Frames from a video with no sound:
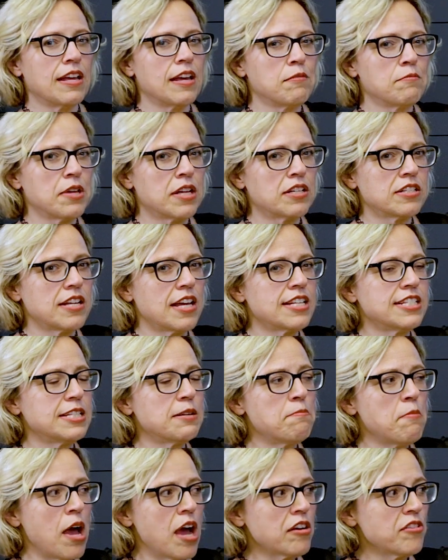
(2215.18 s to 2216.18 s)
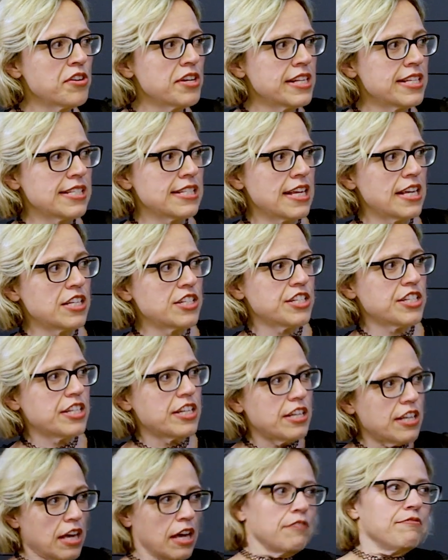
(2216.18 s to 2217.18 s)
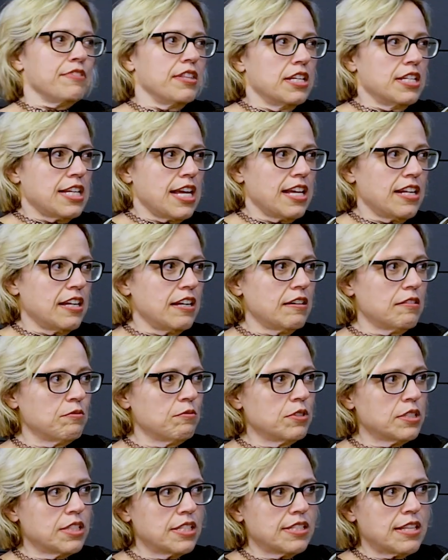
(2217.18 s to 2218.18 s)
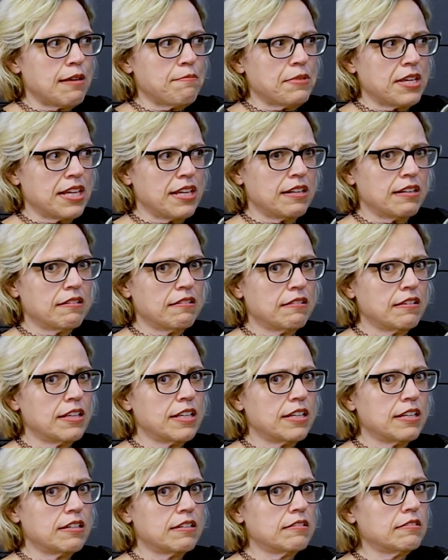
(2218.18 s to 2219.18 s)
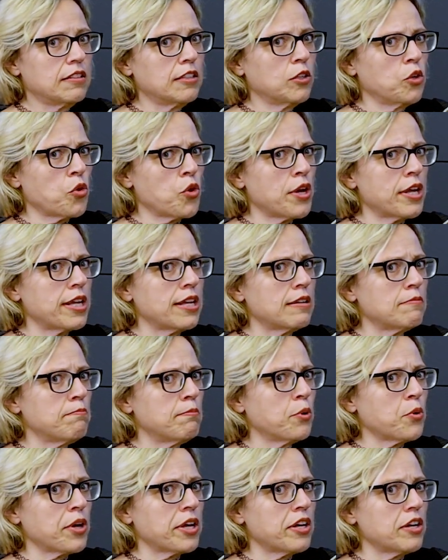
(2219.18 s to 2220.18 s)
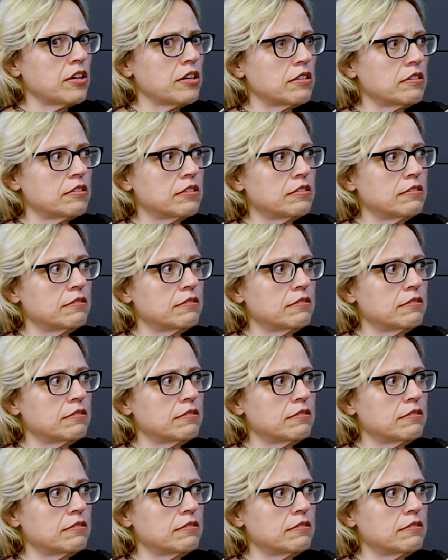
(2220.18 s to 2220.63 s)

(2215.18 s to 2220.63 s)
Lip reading: Help me understand. A democratization of the data. What does that mean in Lori Boyer